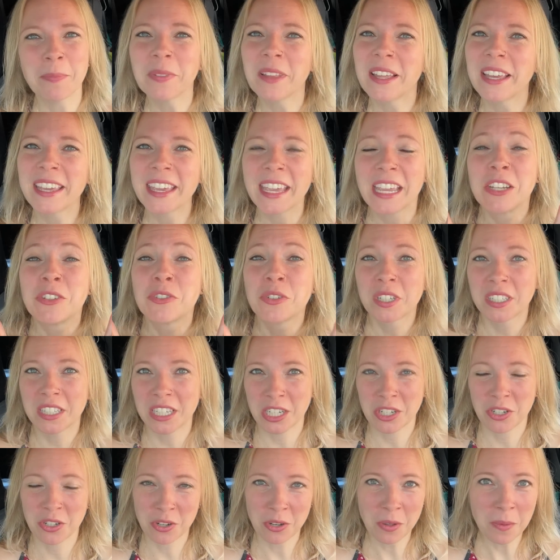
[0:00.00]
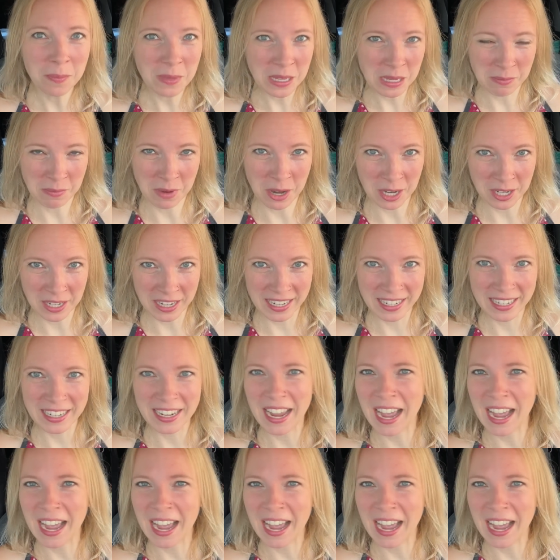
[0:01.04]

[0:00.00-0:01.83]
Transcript: like a traditional meat market,